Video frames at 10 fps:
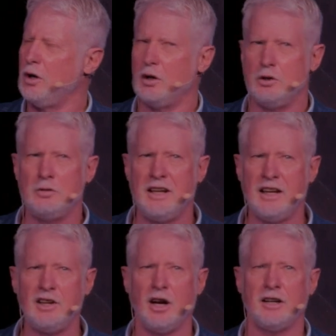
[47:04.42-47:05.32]
you
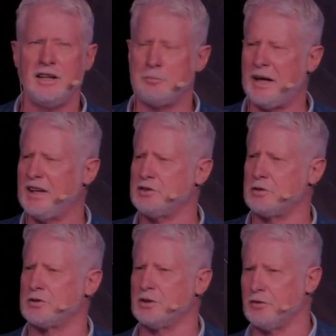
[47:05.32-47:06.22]
cannot get past
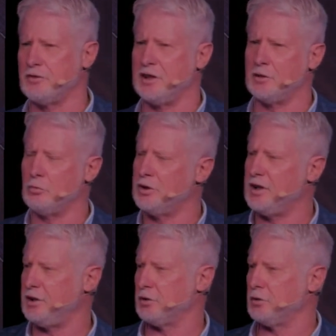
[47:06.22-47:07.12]
yourself of thinking one day
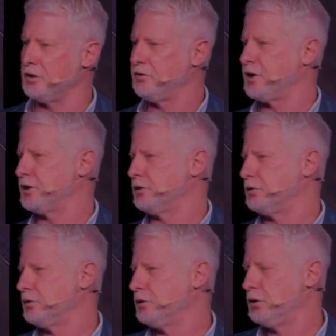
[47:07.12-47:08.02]
you're going to fail.
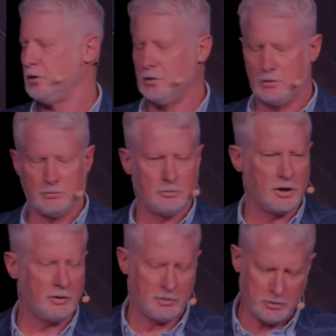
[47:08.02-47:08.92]

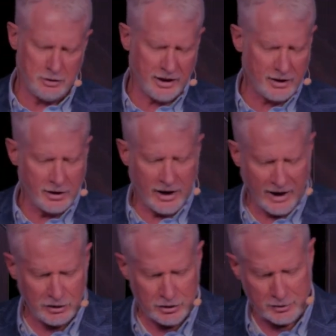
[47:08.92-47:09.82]
You can't, I
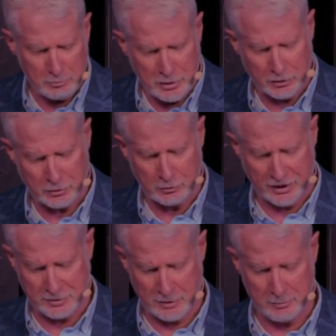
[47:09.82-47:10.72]
couldn't build a
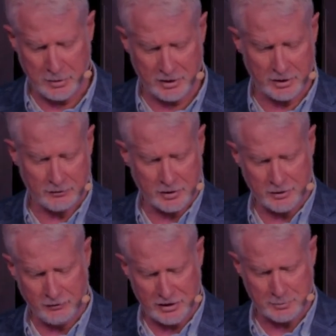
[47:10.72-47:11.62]
resume big enough to
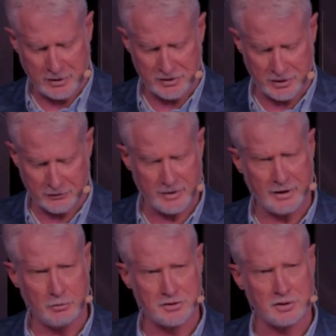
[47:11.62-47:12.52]
convince myself that I
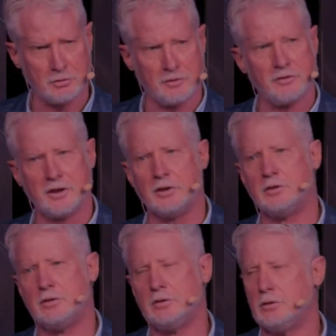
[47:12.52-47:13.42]
wasn't going to fail.
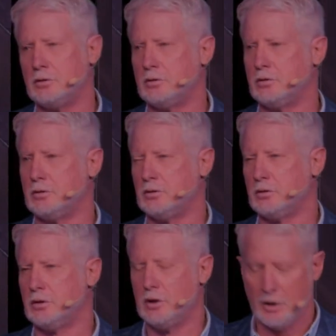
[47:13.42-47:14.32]

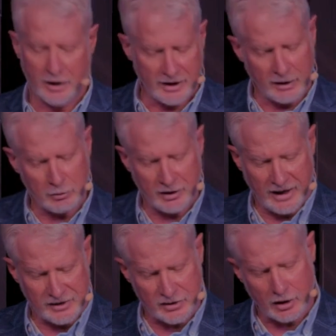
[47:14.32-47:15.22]
And I
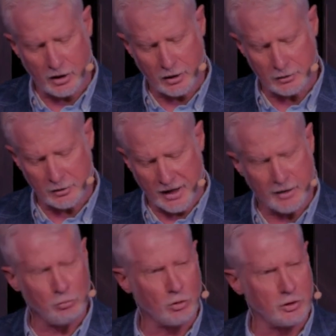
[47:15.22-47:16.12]
realized the harder I
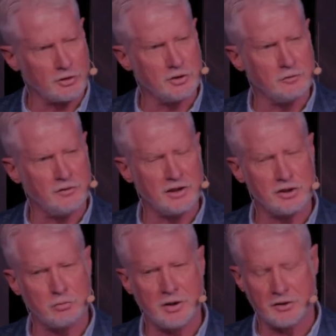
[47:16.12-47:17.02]
worked to
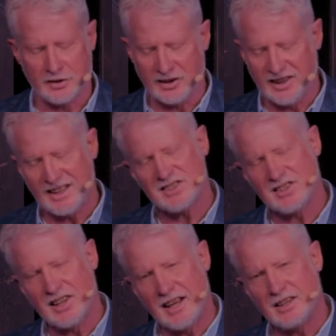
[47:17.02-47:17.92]
finish well, the less
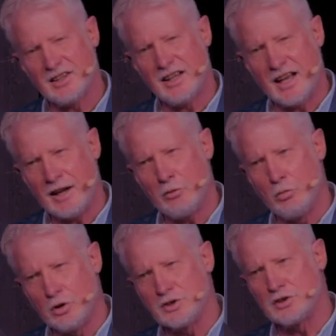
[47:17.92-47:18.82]
likely I
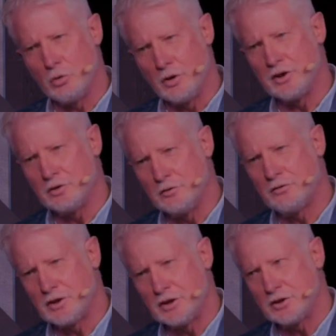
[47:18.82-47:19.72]
was going to
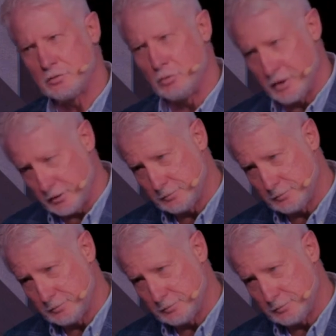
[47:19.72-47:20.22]
finish well.